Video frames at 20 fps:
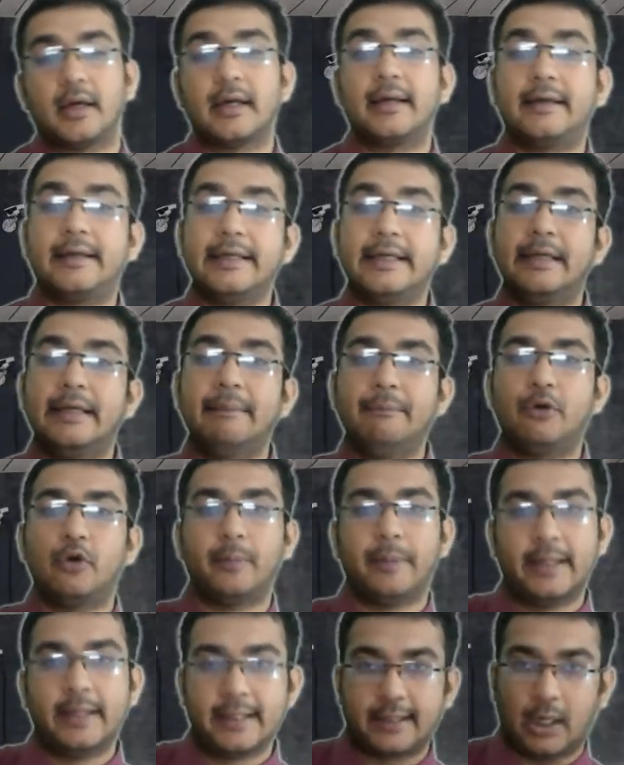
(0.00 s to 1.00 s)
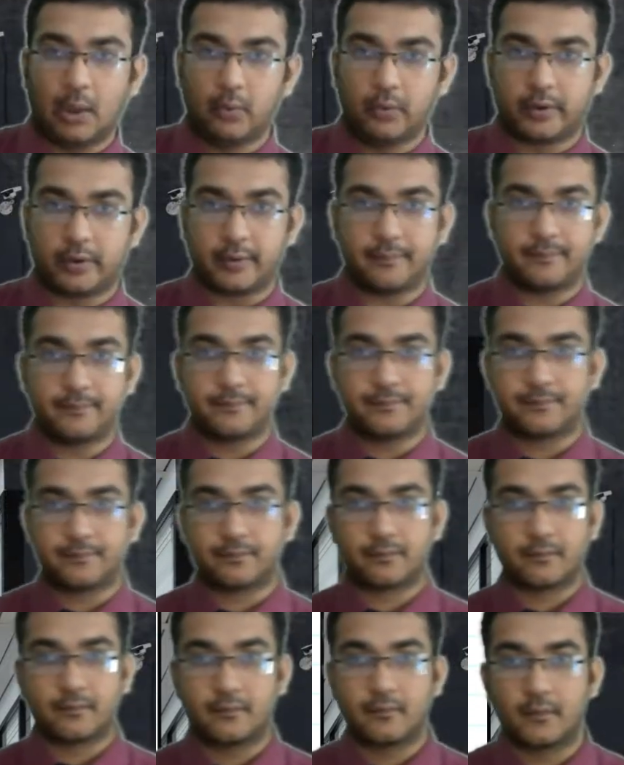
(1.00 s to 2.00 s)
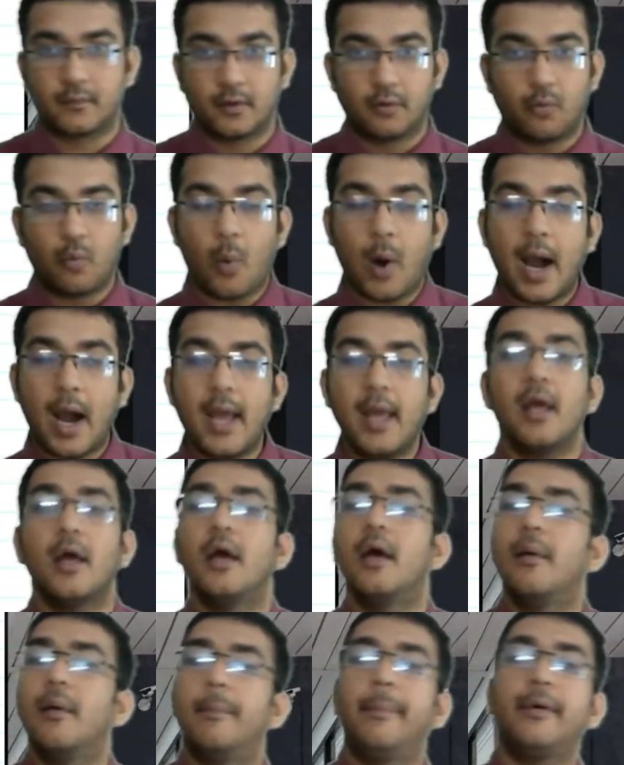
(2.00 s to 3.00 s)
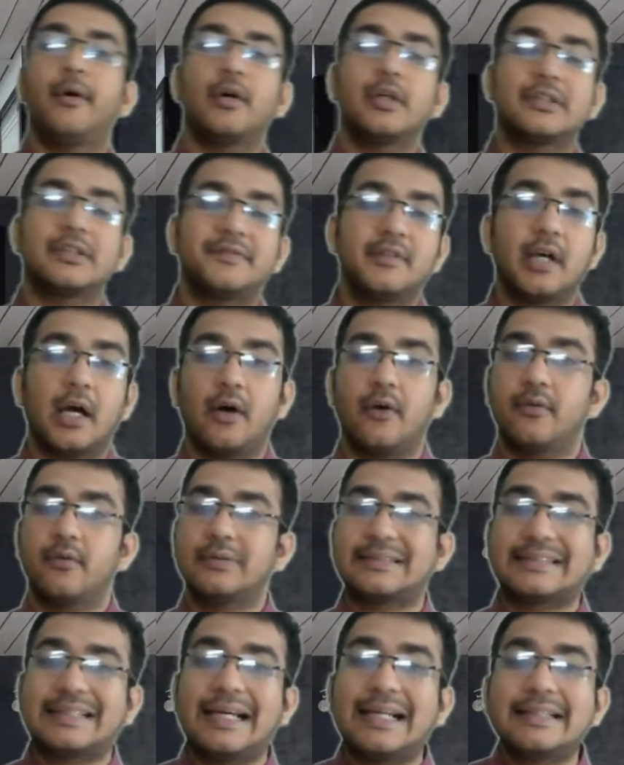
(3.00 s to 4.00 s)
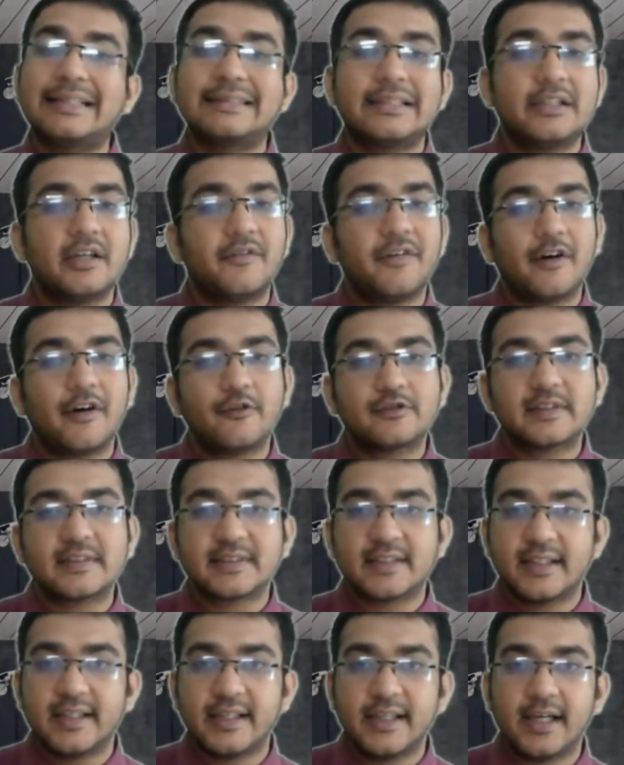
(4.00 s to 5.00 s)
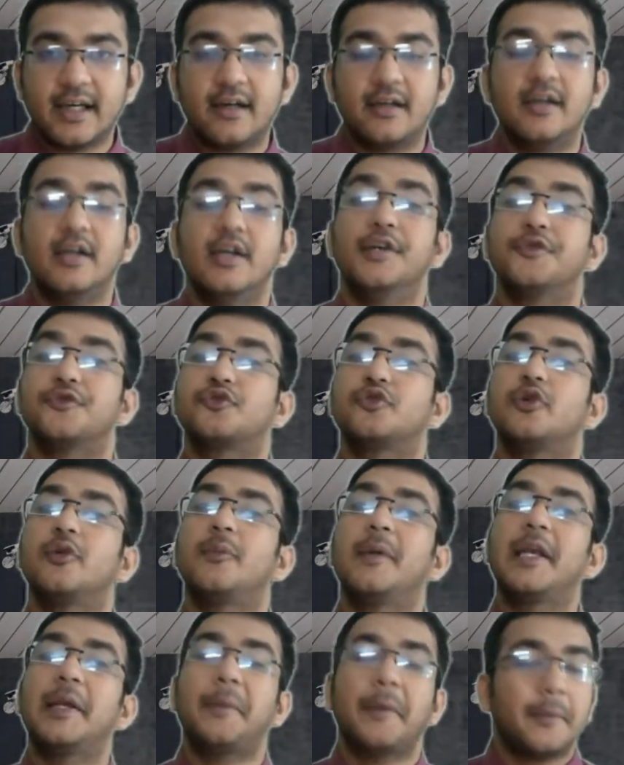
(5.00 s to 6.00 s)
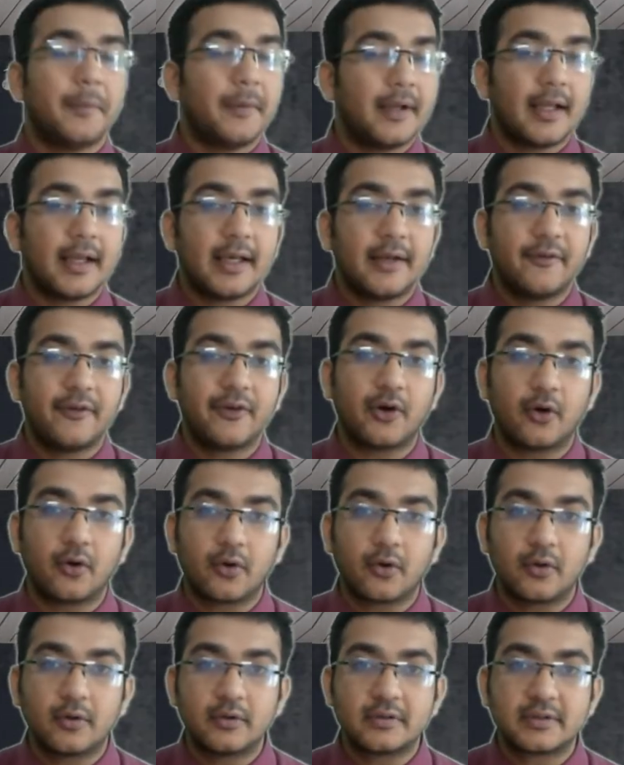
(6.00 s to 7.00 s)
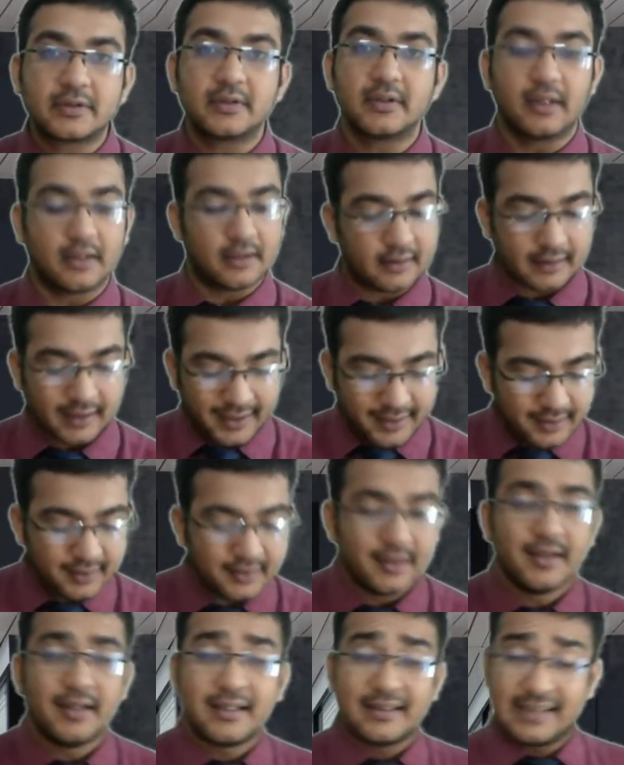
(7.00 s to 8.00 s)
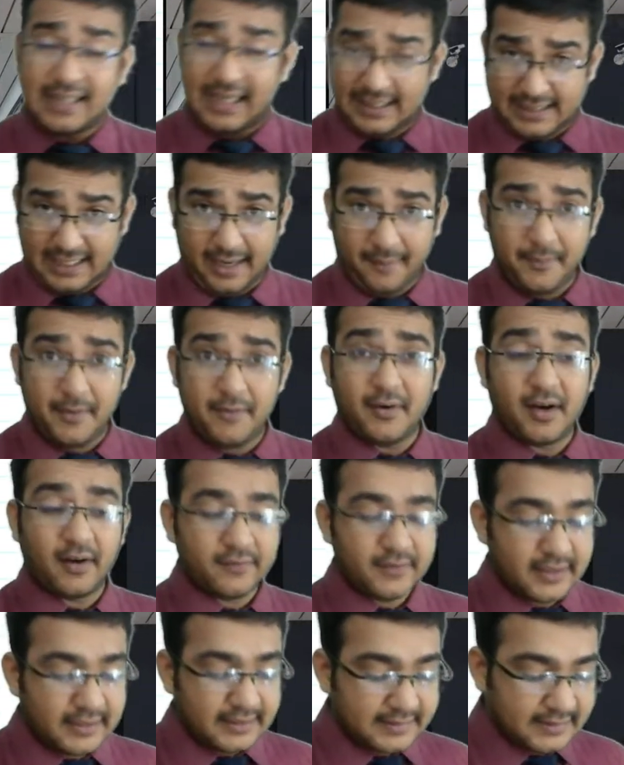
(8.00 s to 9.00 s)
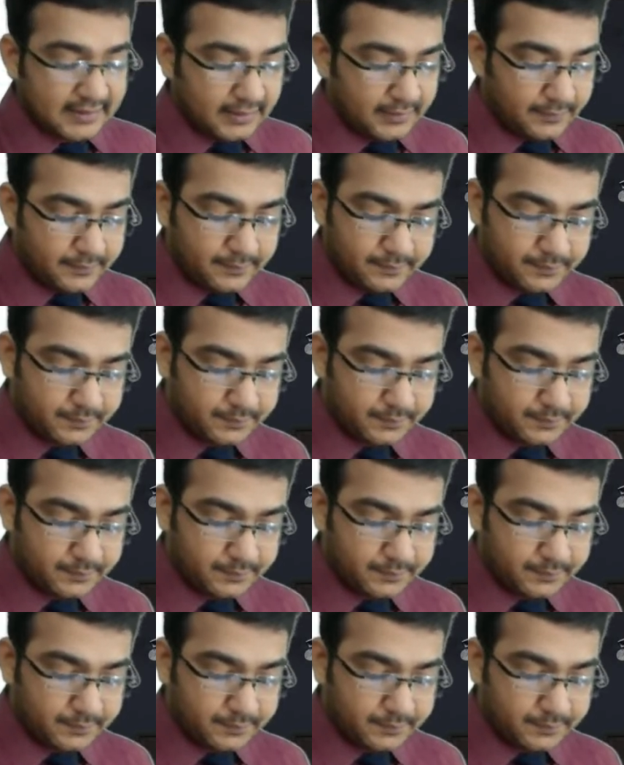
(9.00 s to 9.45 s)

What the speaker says: Deemed to be let out. Why? Because we have scarcity of houses in India. So many people are living on roads, right? That can be one of the reason.